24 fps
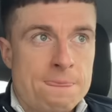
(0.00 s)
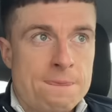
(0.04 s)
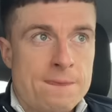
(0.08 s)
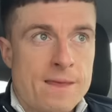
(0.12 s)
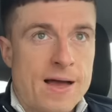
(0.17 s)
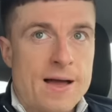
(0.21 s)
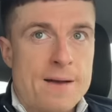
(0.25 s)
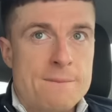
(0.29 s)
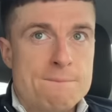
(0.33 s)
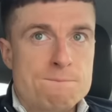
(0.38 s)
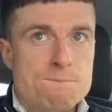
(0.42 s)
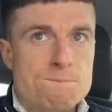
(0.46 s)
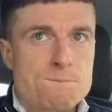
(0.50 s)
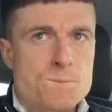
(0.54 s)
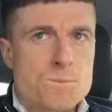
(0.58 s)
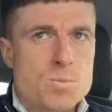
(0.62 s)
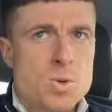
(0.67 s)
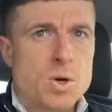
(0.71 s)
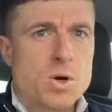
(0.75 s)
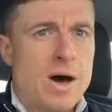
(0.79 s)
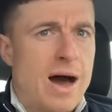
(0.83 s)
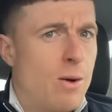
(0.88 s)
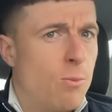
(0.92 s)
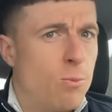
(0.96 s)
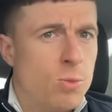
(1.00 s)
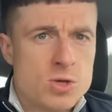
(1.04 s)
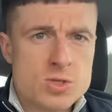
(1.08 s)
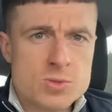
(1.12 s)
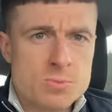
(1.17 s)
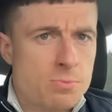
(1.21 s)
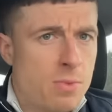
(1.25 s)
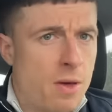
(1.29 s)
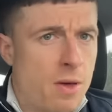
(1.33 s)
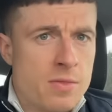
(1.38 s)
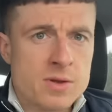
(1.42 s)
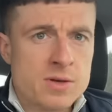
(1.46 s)
Um, but I
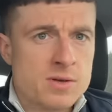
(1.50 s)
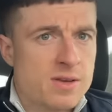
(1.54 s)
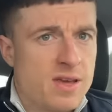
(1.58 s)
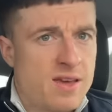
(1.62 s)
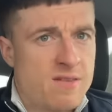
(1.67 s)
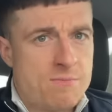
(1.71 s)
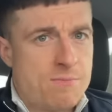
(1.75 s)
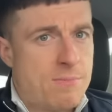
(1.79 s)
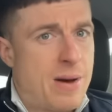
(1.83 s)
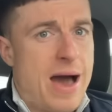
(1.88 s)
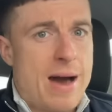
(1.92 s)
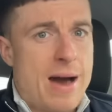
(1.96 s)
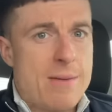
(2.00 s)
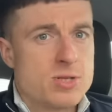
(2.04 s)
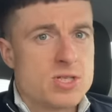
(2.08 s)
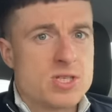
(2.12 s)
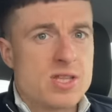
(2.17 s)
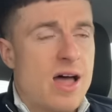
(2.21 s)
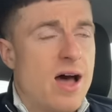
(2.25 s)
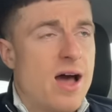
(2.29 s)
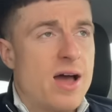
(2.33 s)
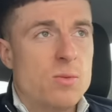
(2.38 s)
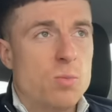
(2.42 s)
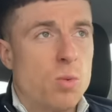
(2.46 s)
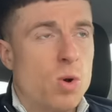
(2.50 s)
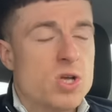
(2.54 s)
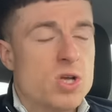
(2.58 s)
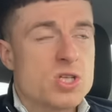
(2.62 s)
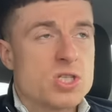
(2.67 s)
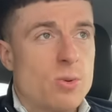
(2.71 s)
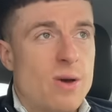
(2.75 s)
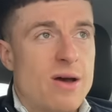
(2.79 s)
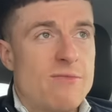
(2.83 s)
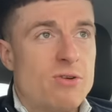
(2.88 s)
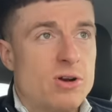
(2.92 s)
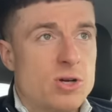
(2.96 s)
wasn't bothered if Pat started
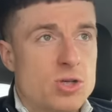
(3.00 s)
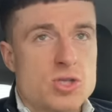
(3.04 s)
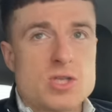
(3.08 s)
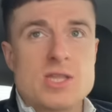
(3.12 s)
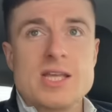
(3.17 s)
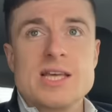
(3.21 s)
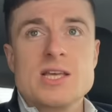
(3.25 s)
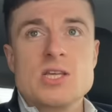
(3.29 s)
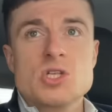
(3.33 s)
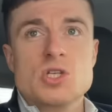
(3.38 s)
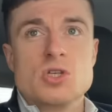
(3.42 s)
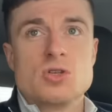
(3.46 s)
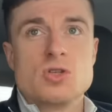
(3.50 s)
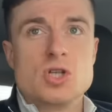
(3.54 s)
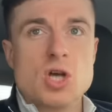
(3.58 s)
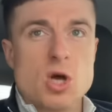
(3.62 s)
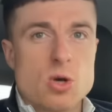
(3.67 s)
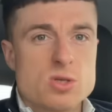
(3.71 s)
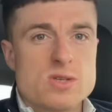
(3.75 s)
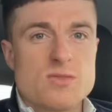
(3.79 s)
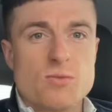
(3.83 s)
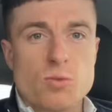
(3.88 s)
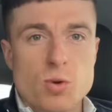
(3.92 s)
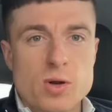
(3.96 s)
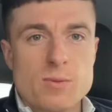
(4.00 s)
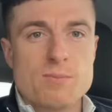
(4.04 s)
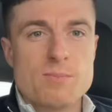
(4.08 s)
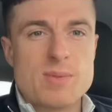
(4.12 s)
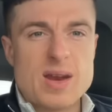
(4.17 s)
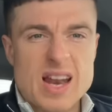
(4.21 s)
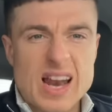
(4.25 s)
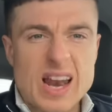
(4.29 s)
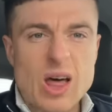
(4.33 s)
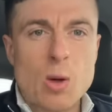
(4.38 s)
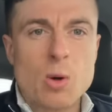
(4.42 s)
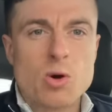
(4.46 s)
whatsoever. I just think Joseph would have
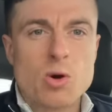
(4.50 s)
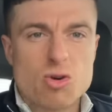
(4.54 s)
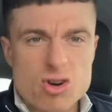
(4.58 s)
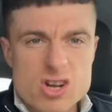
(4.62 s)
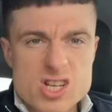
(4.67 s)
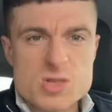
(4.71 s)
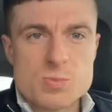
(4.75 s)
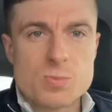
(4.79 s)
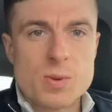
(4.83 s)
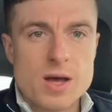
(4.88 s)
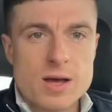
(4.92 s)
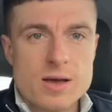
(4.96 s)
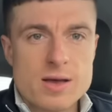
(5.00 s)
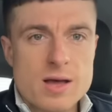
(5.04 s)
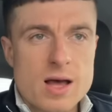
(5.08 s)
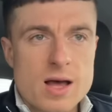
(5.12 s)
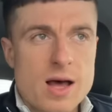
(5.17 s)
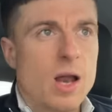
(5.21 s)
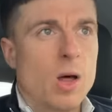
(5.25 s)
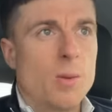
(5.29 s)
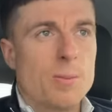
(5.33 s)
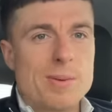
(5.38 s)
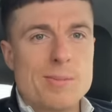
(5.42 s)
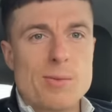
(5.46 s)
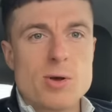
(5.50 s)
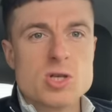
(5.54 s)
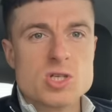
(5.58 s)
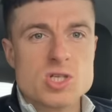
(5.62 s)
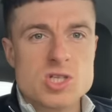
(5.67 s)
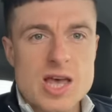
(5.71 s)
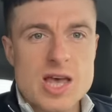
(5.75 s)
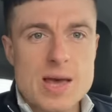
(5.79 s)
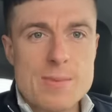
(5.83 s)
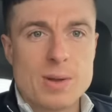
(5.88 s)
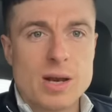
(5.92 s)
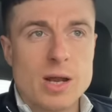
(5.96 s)
been a little crisper, a little bit more
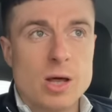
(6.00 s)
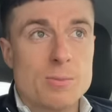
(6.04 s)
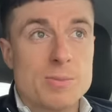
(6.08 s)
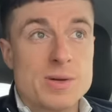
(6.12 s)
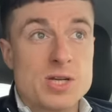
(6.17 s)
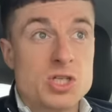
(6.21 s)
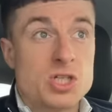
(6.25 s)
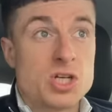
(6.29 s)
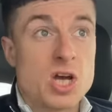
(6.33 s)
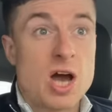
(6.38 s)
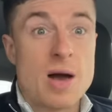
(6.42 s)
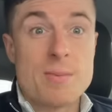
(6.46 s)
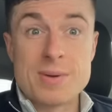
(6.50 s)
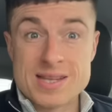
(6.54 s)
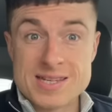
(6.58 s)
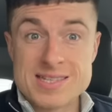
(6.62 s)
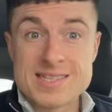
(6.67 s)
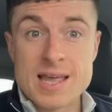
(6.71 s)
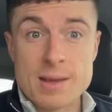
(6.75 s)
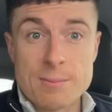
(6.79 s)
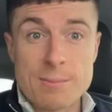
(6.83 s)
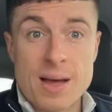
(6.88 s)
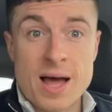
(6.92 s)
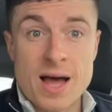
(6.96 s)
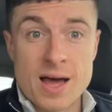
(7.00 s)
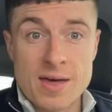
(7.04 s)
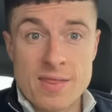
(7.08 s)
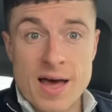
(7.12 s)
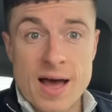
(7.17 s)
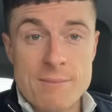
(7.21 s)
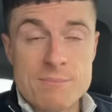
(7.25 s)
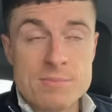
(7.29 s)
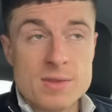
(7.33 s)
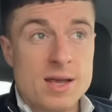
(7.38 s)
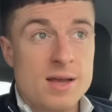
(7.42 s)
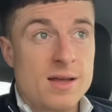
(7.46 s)
zip, a little bit sharp, and I stick by that.